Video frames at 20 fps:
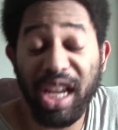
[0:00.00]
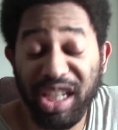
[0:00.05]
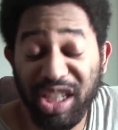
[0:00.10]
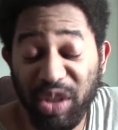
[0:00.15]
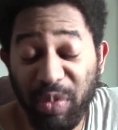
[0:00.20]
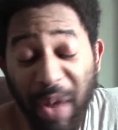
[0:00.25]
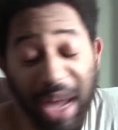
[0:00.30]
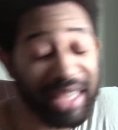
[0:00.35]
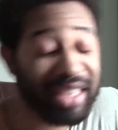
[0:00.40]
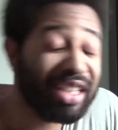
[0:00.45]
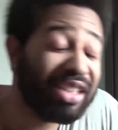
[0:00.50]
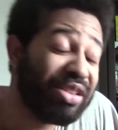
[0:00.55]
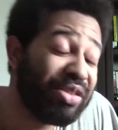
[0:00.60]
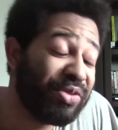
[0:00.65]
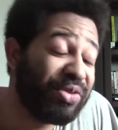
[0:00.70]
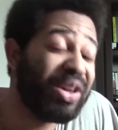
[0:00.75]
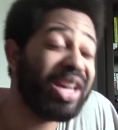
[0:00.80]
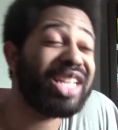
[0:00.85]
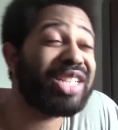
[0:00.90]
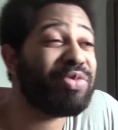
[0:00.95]
smack them in the
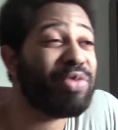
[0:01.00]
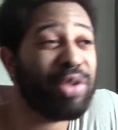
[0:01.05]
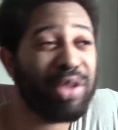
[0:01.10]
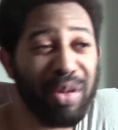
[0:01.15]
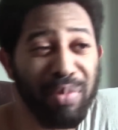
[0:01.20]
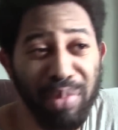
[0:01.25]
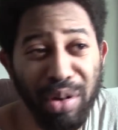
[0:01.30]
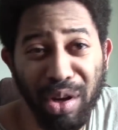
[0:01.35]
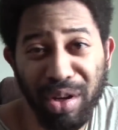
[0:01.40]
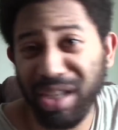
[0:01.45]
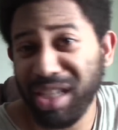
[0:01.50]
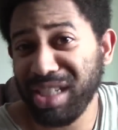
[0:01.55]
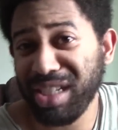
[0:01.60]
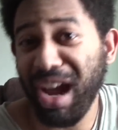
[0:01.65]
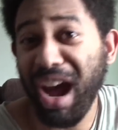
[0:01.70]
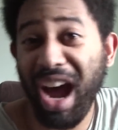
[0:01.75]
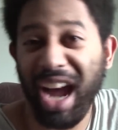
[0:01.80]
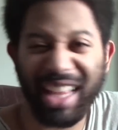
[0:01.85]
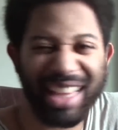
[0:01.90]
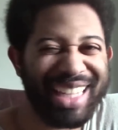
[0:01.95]
face with a bloody
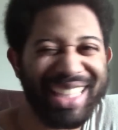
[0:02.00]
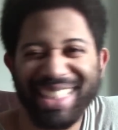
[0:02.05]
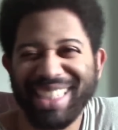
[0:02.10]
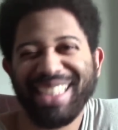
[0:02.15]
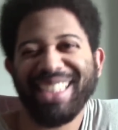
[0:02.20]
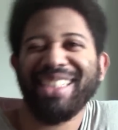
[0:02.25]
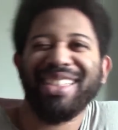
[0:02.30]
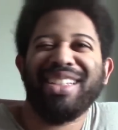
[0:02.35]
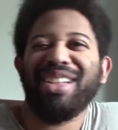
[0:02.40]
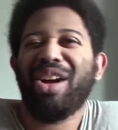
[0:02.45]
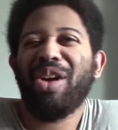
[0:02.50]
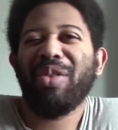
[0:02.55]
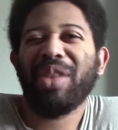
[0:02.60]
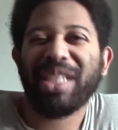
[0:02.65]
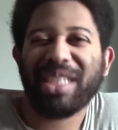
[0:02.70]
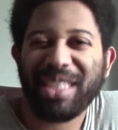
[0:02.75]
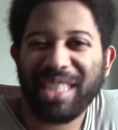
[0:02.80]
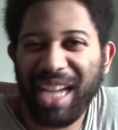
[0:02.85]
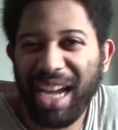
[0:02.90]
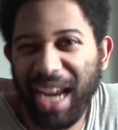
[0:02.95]
sign. Like, you know,
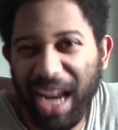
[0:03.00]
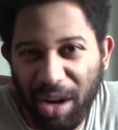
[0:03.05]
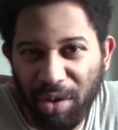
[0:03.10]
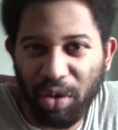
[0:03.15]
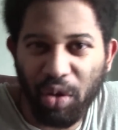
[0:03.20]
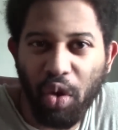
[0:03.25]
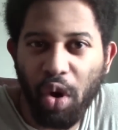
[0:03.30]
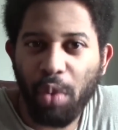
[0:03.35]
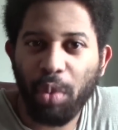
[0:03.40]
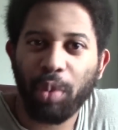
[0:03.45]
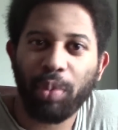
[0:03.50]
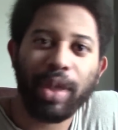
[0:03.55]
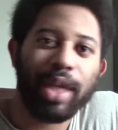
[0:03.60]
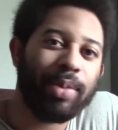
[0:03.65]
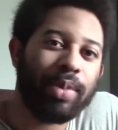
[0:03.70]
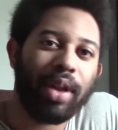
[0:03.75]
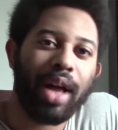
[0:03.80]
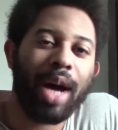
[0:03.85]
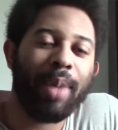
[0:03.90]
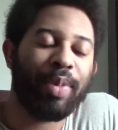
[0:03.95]
that's not how normal
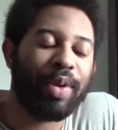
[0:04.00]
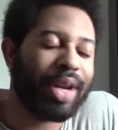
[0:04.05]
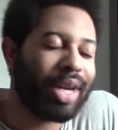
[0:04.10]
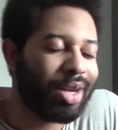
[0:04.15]
people operate.